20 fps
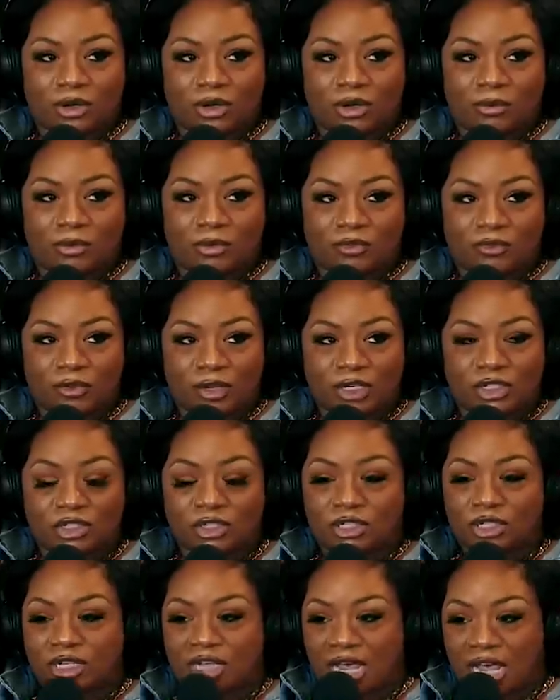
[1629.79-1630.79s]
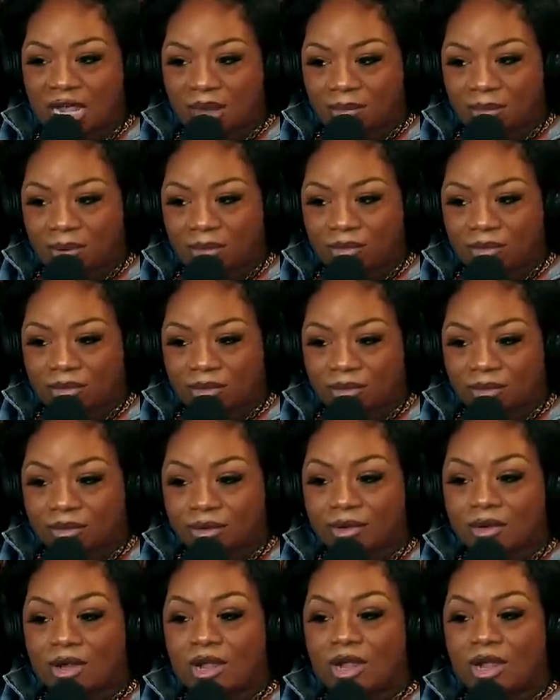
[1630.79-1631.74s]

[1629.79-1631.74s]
a professional cat burglar,